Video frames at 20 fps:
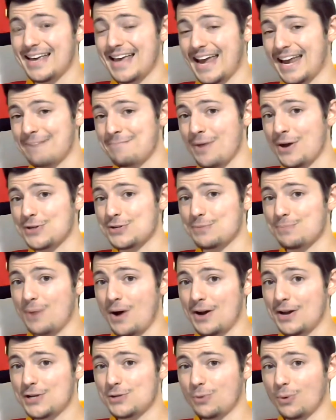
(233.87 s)
in
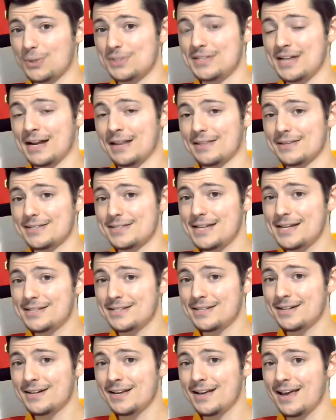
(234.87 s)
Mangiapane towards the end of the
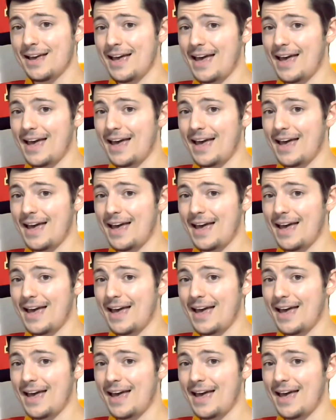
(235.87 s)
season,